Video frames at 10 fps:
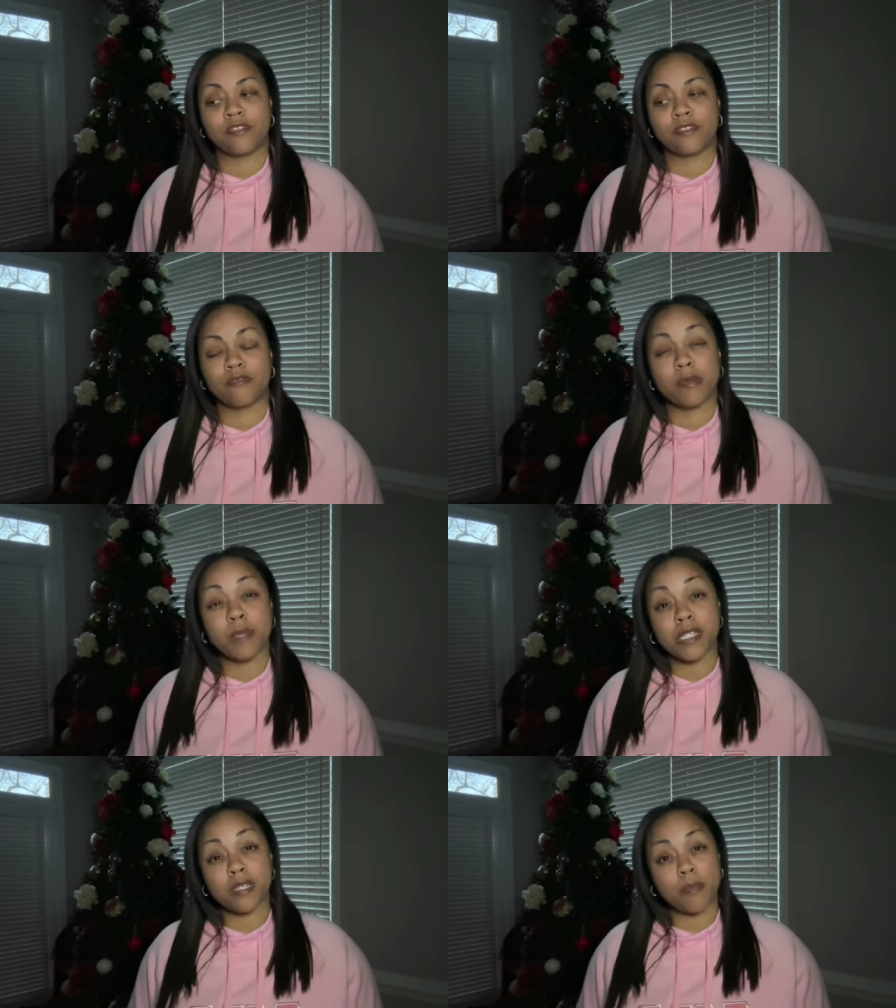three
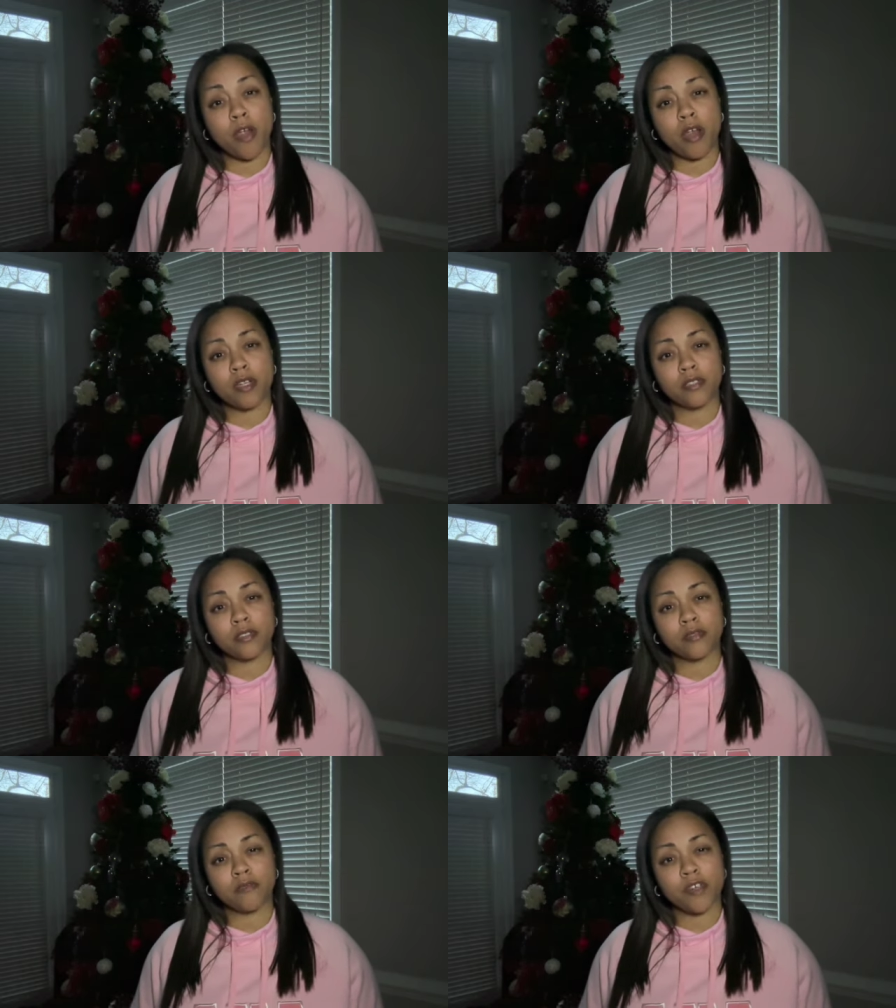months apart,
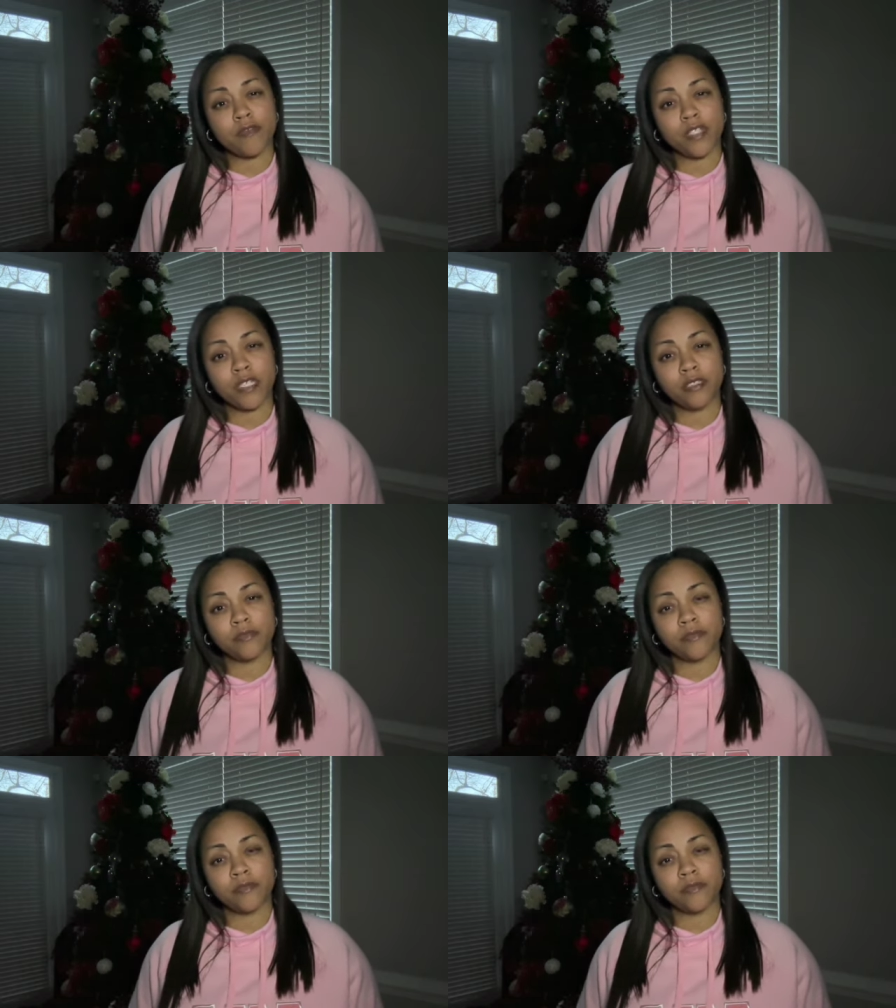roughly.